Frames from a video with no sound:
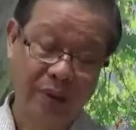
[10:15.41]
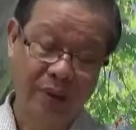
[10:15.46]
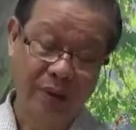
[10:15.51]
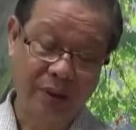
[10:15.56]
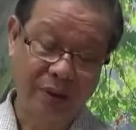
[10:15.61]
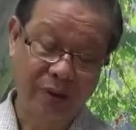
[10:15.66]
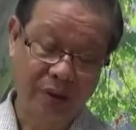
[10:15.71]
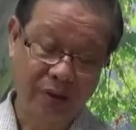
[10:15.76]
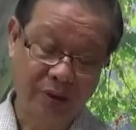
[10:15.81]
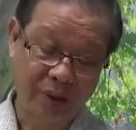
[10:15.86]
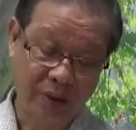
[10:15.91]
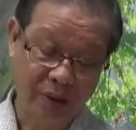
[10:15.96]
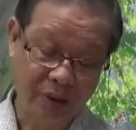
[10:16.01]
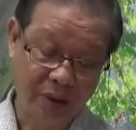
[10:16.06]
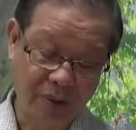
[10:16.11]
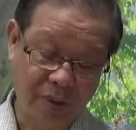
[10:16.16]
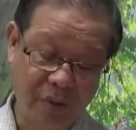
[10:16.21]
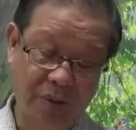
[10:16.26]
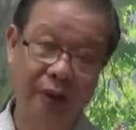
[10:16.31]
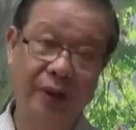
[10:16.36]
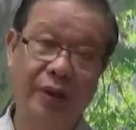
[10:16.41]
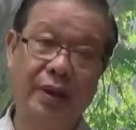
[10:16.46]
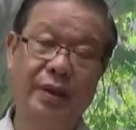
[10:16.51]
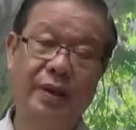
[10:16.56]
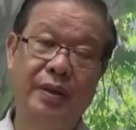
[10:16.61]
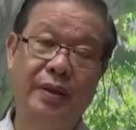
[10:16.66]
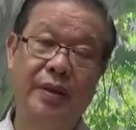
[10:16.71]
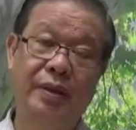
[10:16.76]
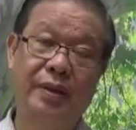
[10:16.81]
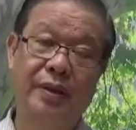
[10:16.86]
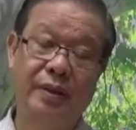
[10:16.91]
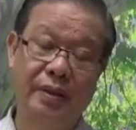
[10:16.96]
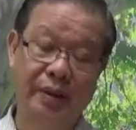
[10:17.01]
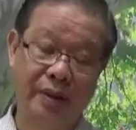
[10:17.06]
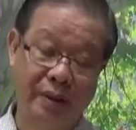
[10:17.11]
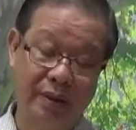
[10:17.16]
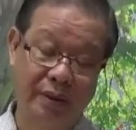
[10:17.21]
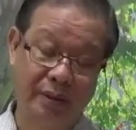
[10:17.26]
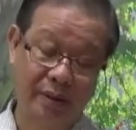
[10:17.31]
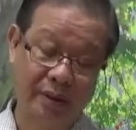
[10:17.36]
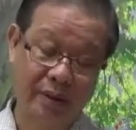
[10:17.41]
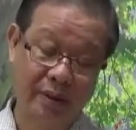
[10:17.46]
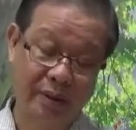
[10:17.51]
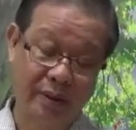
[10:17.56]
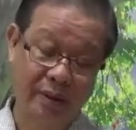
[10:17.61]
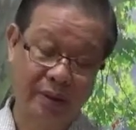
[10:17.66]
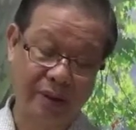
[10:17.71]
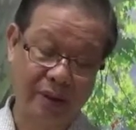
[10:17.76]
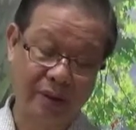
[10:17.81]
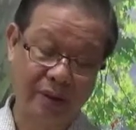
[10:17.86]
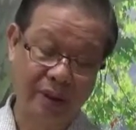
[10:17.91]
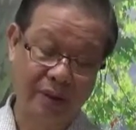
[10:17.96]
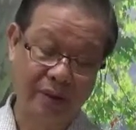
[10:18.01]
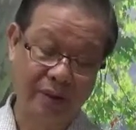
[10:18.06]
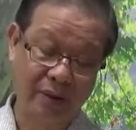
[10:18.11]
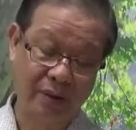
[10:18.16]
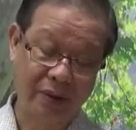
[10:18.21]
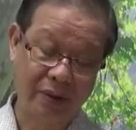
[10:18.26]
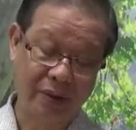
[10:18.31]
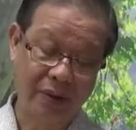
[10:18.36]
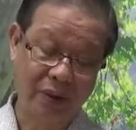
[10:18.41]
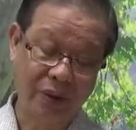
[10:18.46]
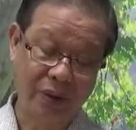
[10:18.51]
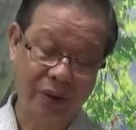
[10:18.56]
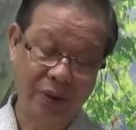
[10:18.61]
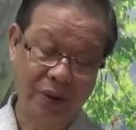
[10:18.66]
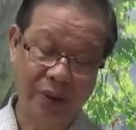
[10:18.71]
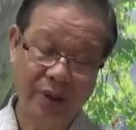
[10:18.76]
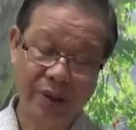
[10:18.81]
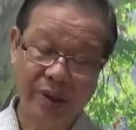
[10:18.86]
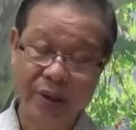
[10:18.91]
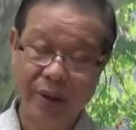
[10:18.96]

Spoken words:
to the Buddha in this kind of situation.